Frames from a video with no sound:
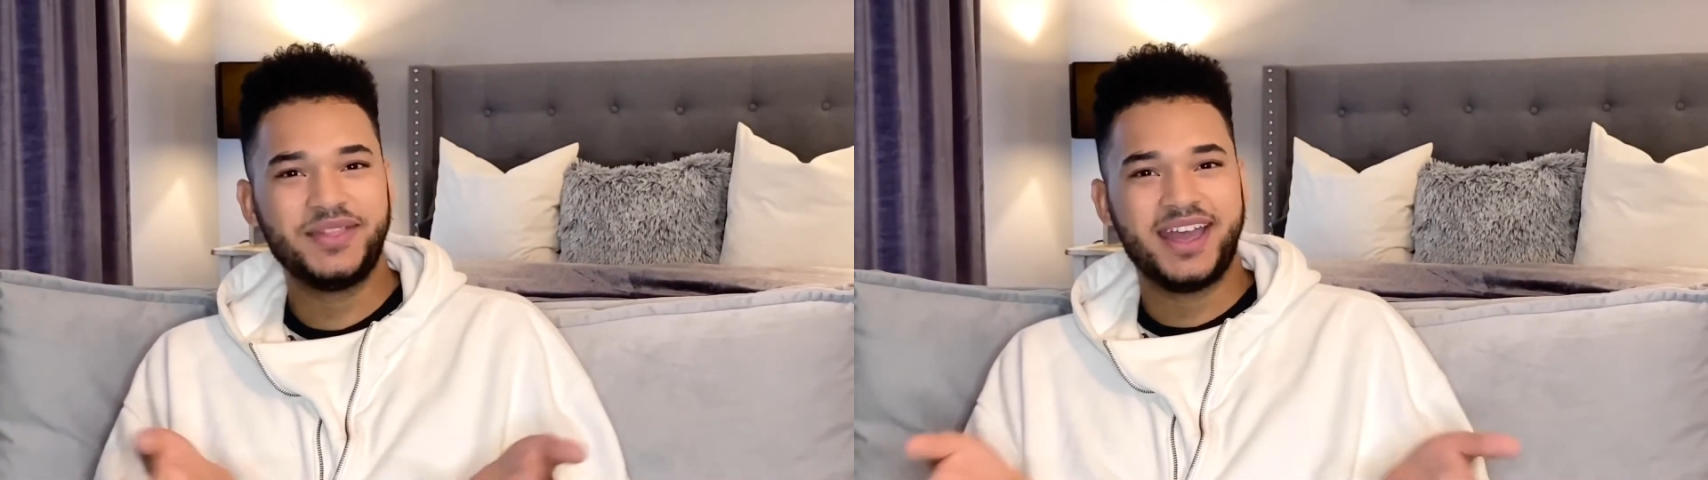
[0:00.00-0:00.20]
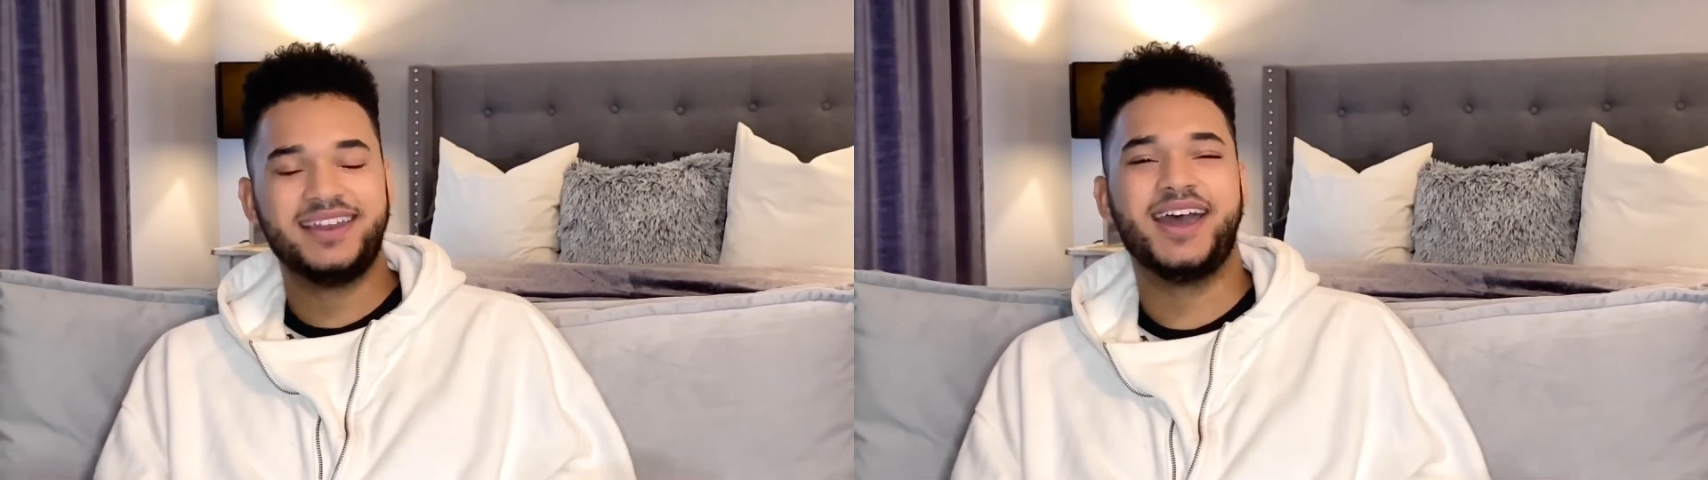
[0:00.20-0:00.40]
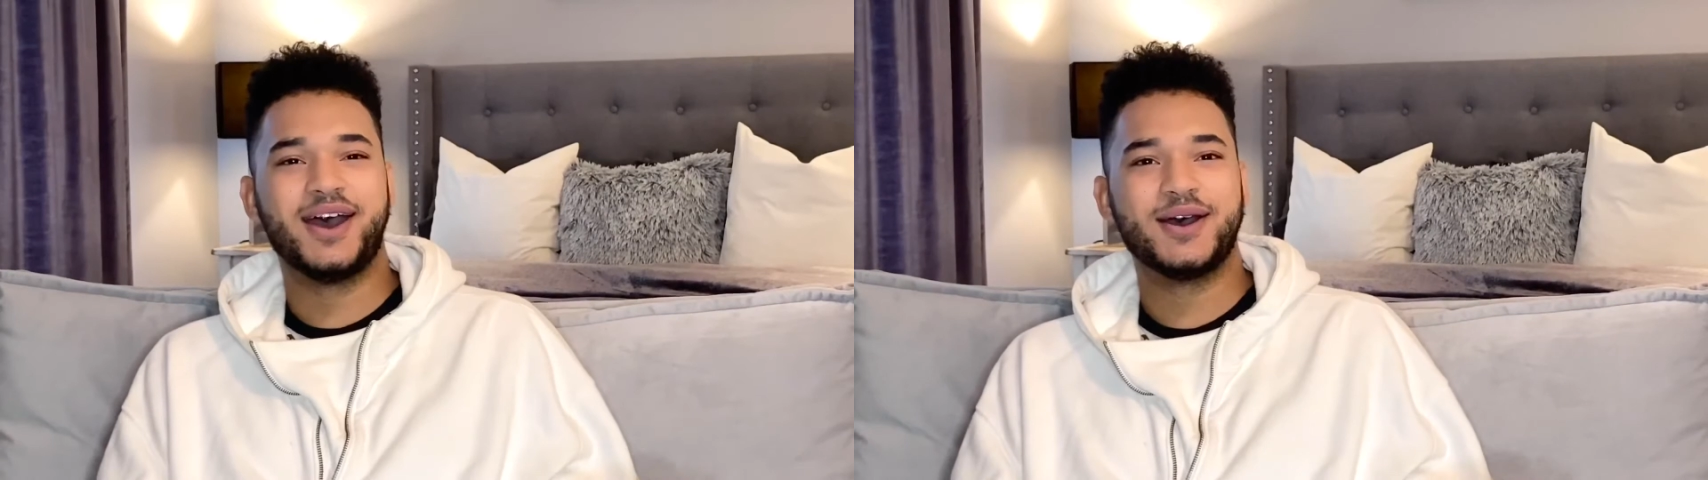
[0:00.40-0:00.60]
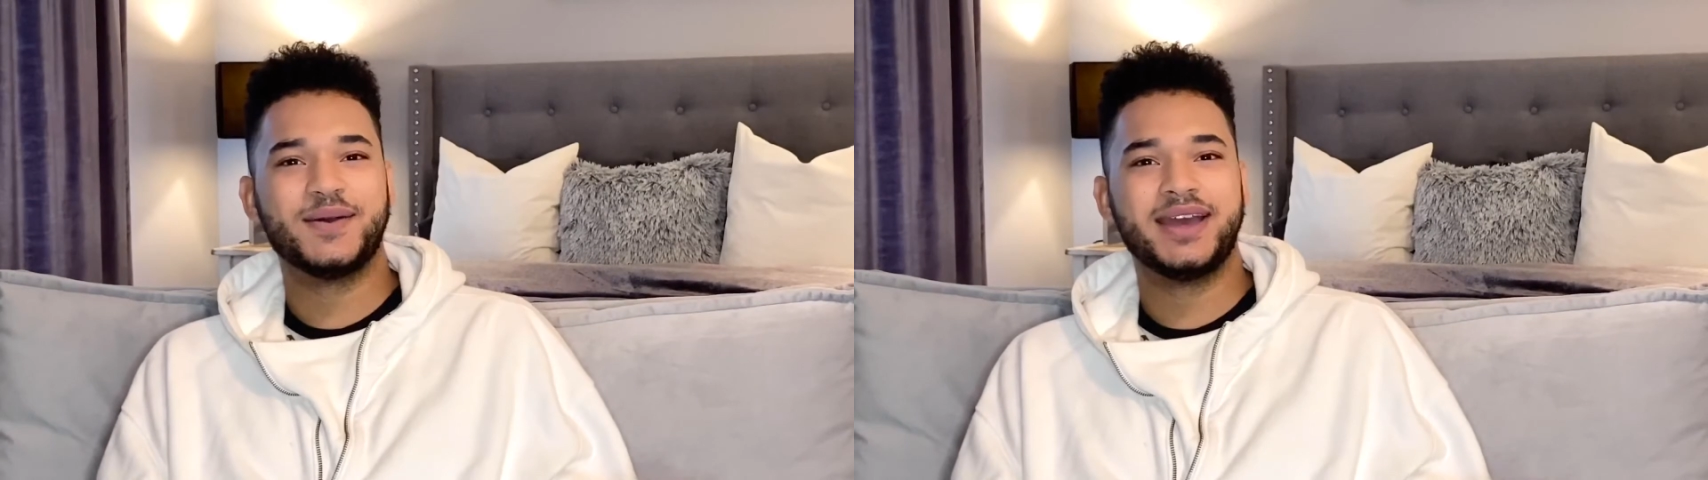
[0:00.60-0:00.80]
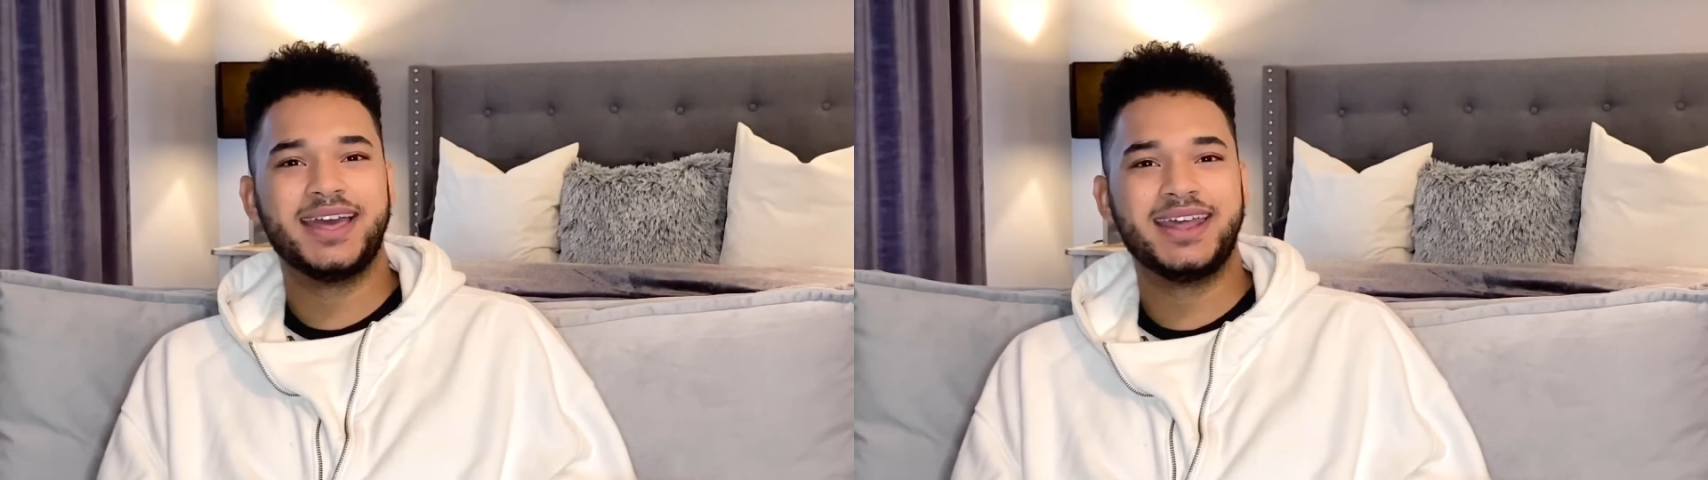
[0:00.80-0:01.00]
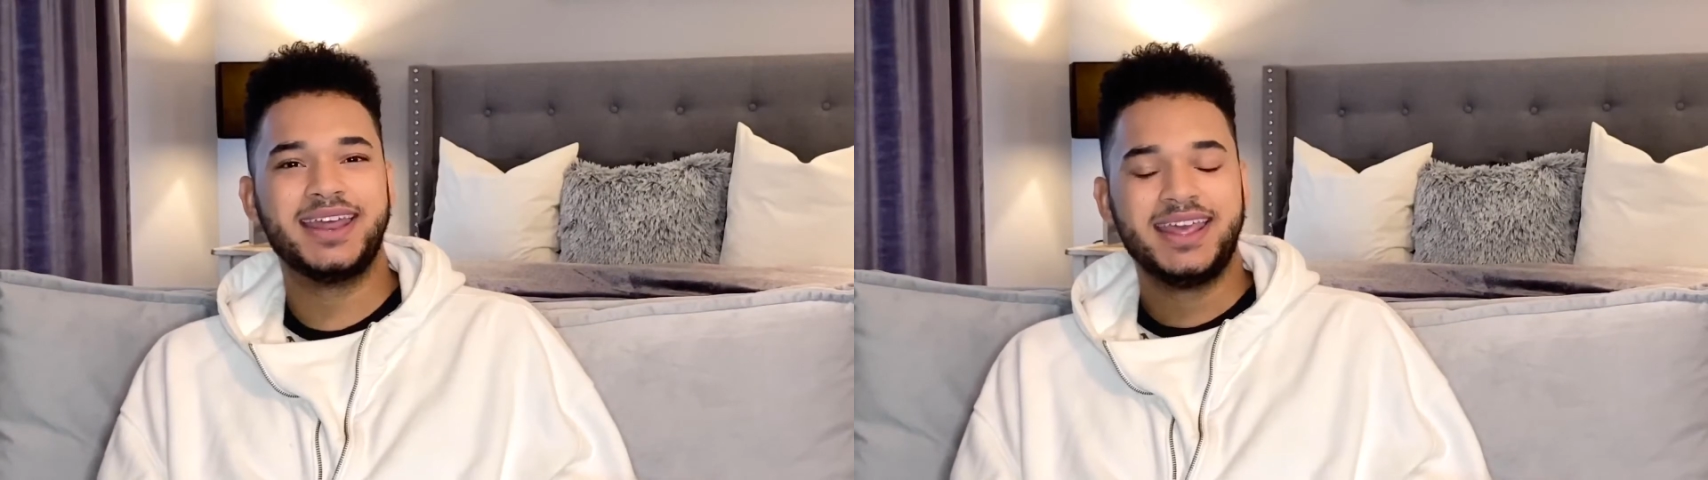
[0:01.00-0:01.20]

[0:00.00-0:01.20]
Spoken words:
that now. And